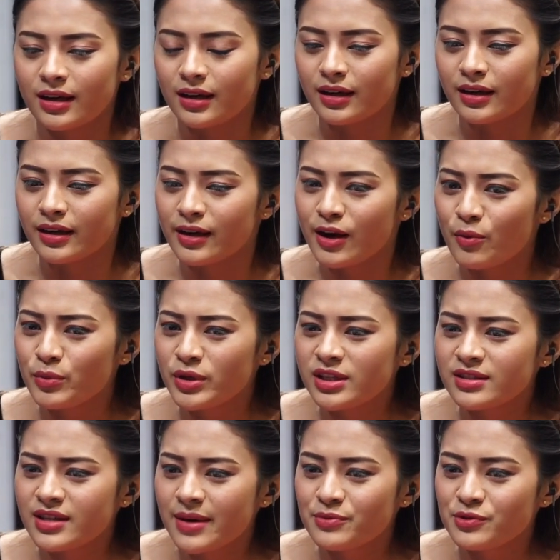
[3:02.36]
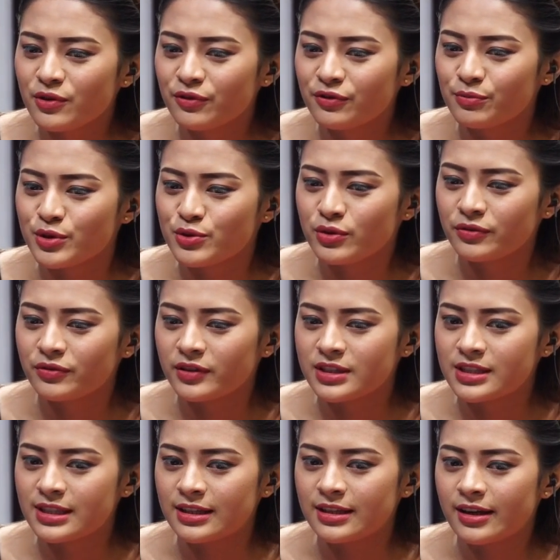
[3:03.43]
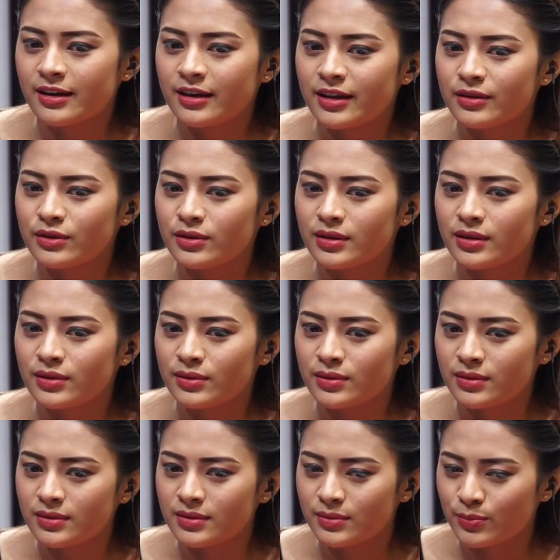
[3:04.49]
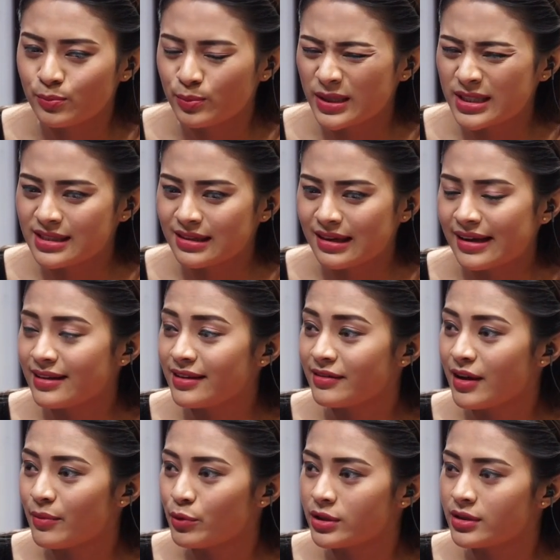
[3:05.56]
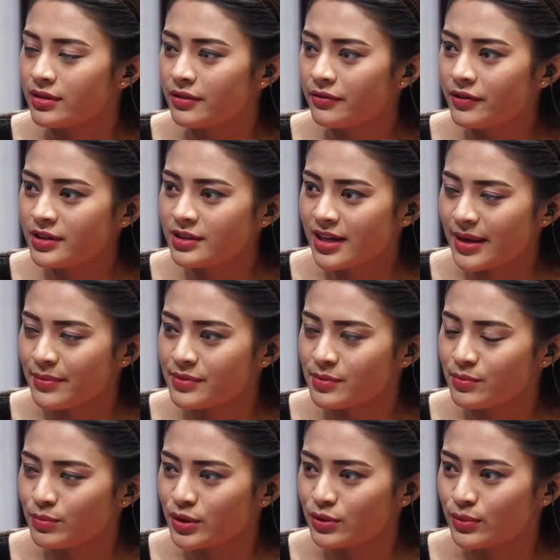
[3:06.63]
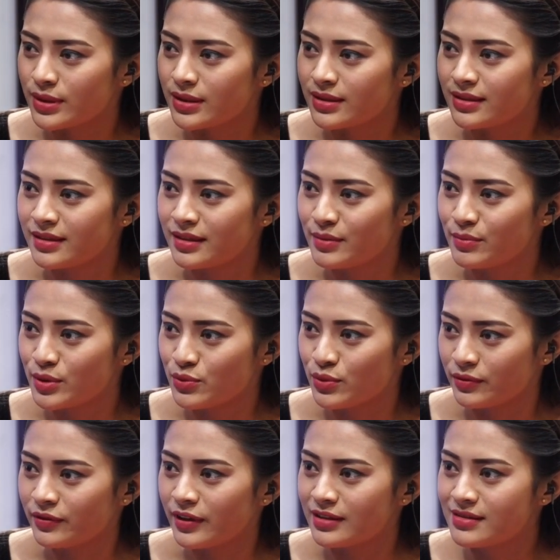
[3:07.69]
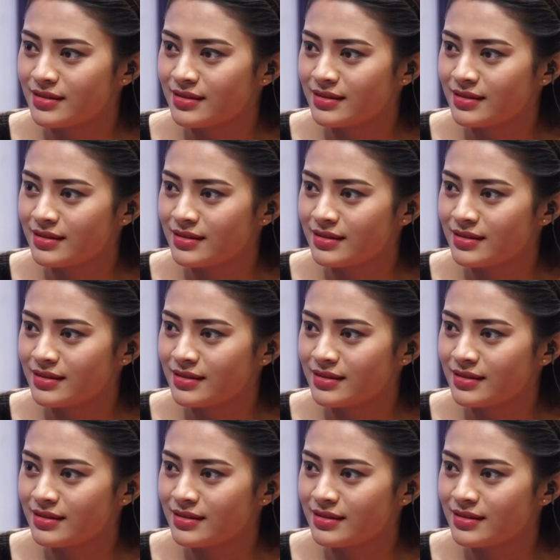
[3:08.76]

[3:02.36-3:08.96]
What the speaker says: how many types of mutual funds are there, and please kindly elaborate the different types between the mutual funds.